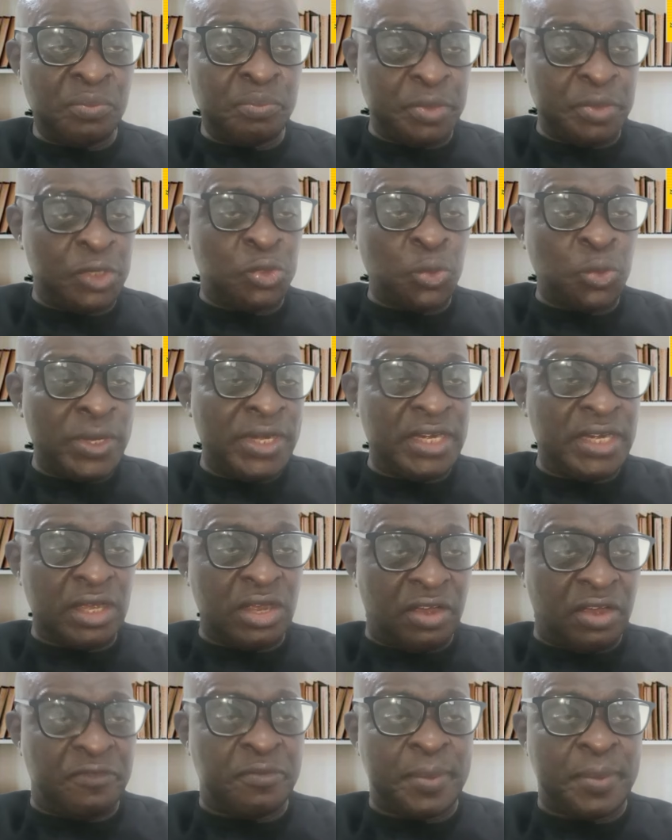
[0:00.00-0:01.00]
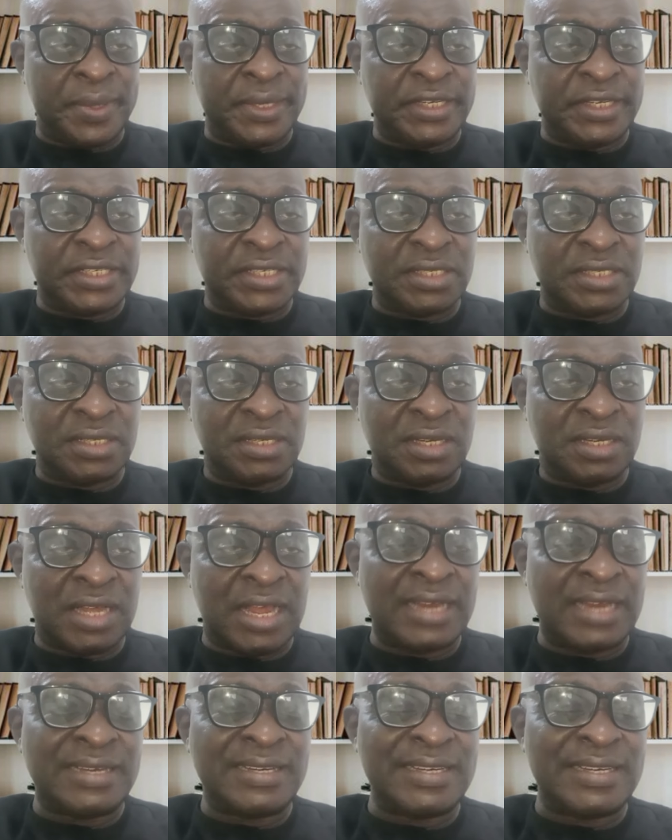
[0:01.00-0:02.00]
between the government
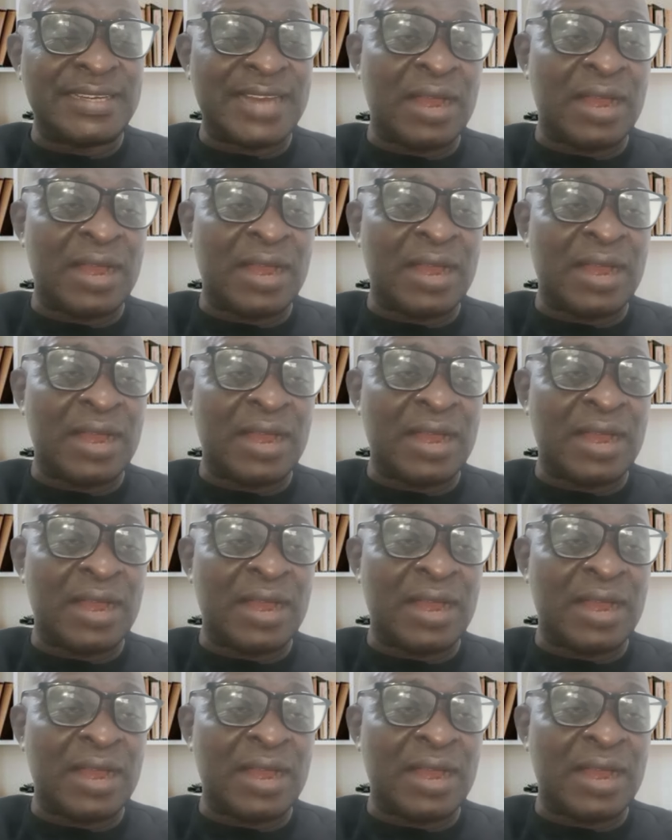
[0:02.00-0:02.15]
and the